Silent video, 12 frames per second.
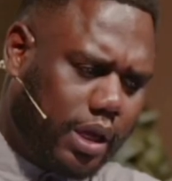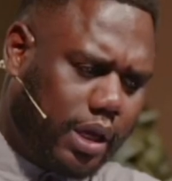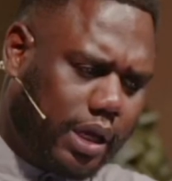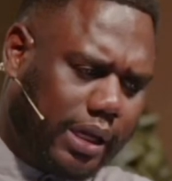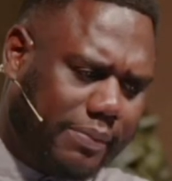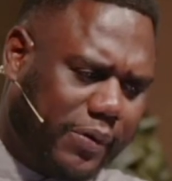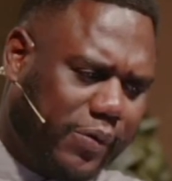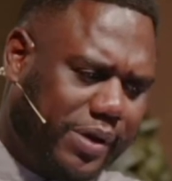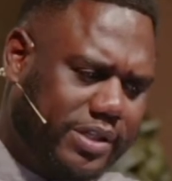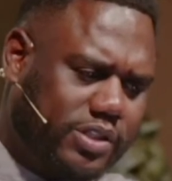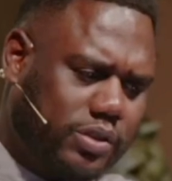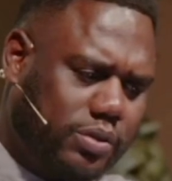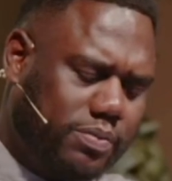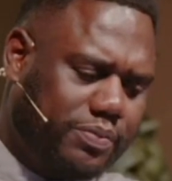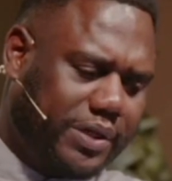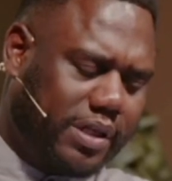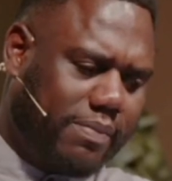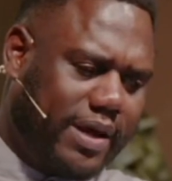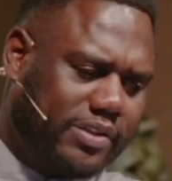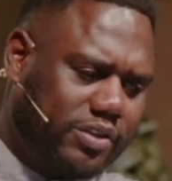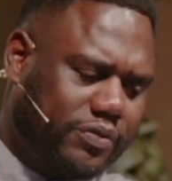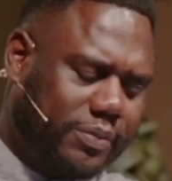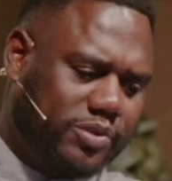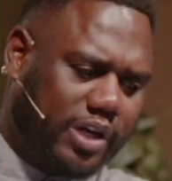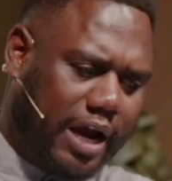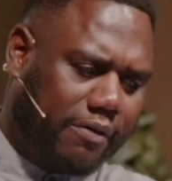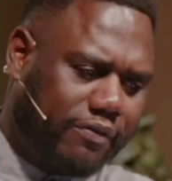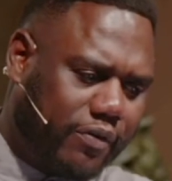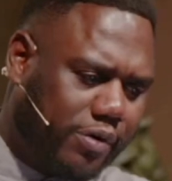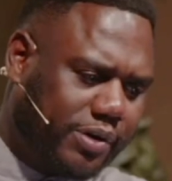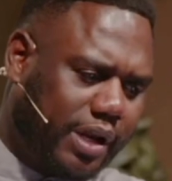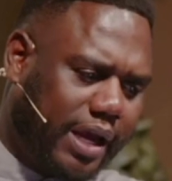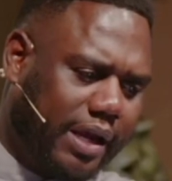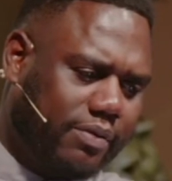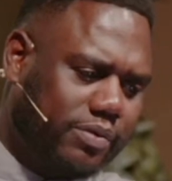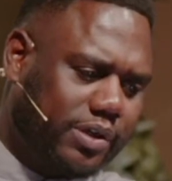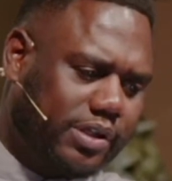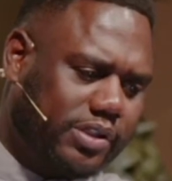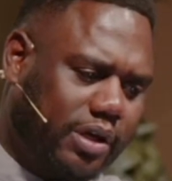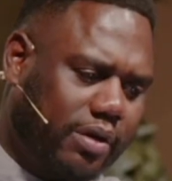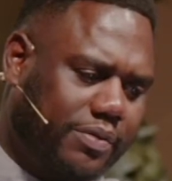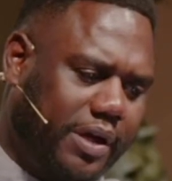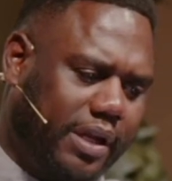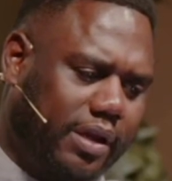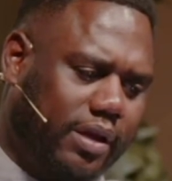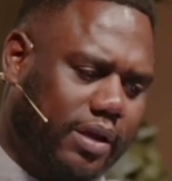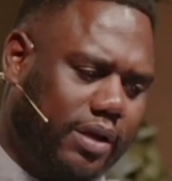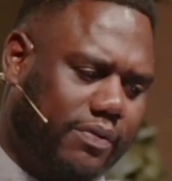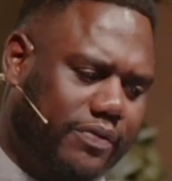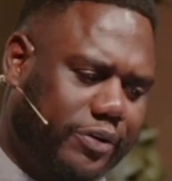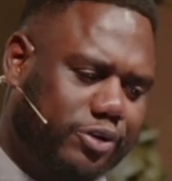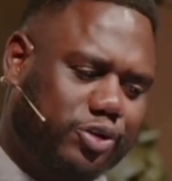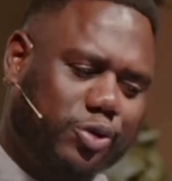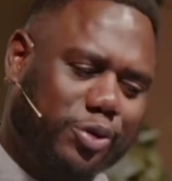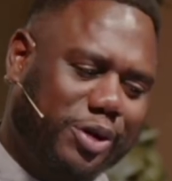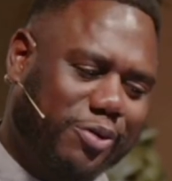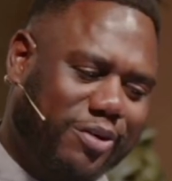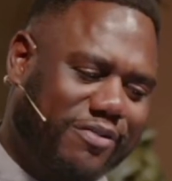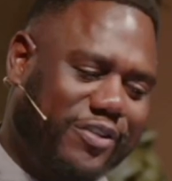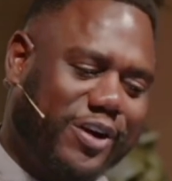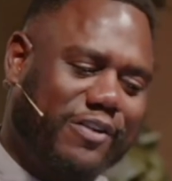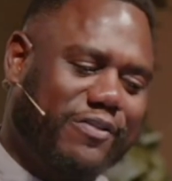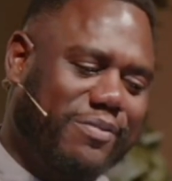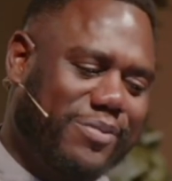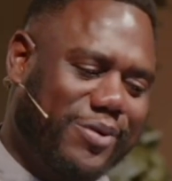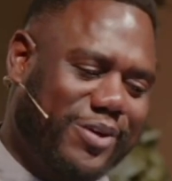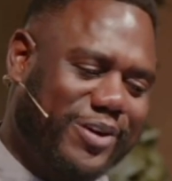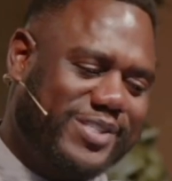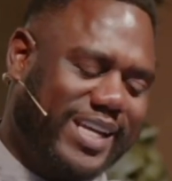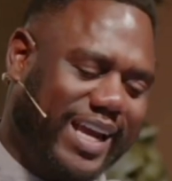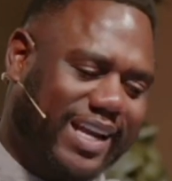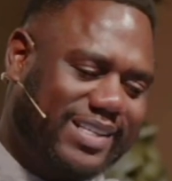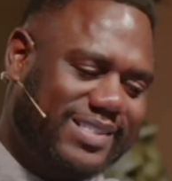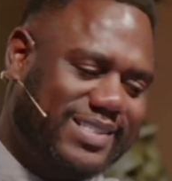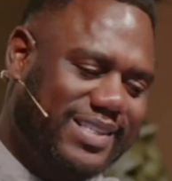And I'm going to bring the message from John 4 tonight. We're going to start reading in verse 21, very familiar text.